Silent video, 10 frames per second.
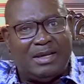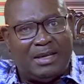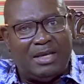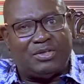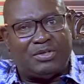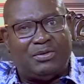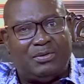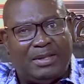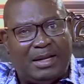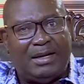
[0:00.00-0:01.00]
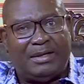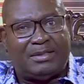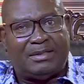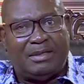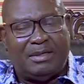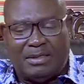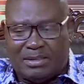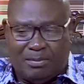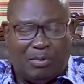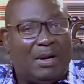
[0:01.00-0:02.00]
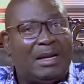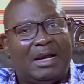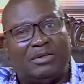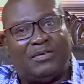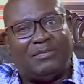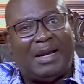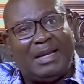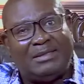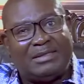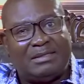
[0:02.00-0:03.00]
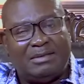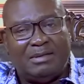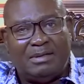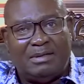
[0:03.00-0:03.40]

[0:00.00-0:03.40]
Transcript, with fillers: against you that hurts is number one, out of malice,